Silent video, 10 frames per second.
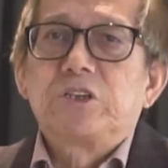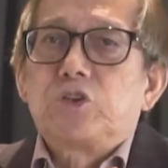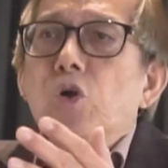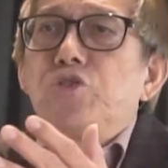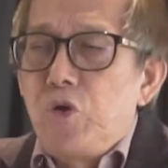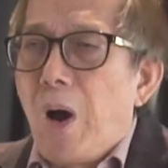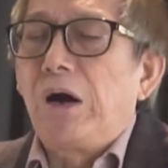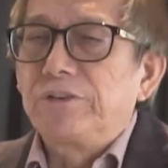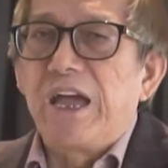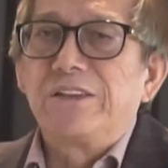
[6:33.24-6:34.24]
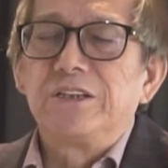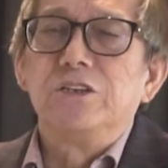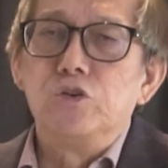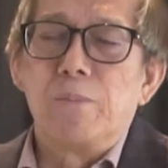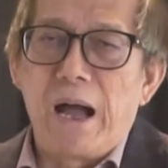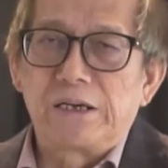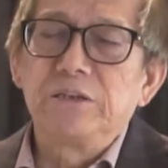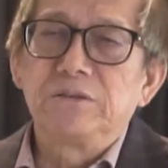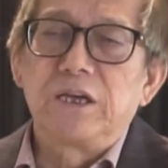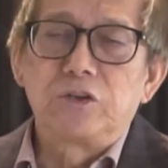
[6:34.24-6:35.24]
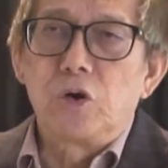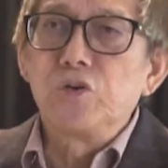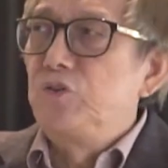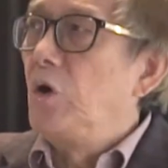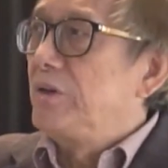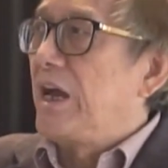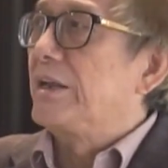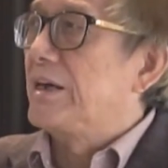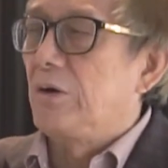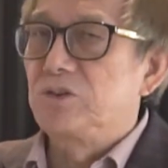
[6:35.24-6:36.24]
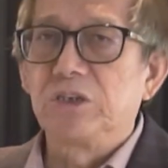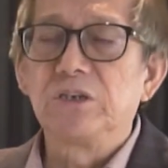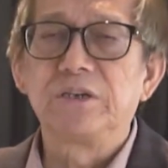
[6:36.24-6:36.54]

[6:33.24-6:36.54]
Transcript: don't know how to enter the new market, they don't know the other culture,